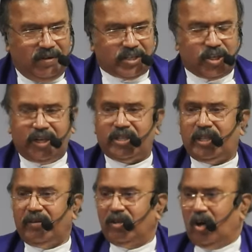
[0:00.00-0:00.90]
When she
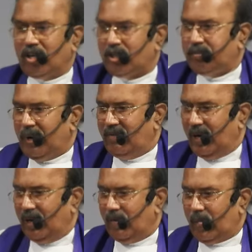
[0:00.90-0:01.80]
received God's
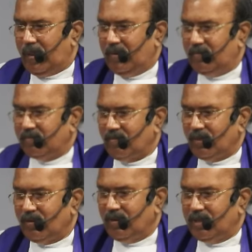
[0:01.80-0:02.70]
power,
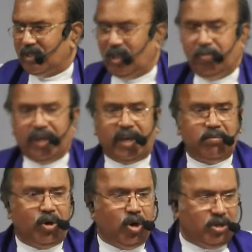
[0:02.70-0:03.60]
she
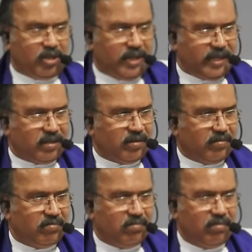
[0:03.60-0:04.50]
became all right.
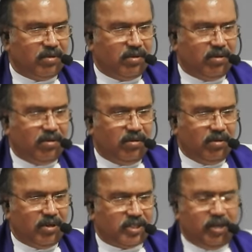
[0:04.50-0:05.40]

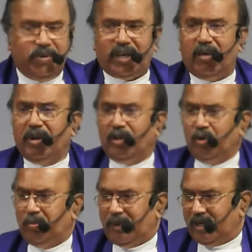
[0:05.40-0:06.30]
She became a
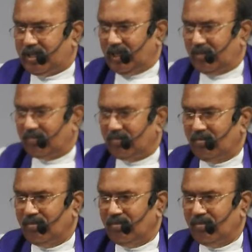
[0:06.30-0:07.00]
new person.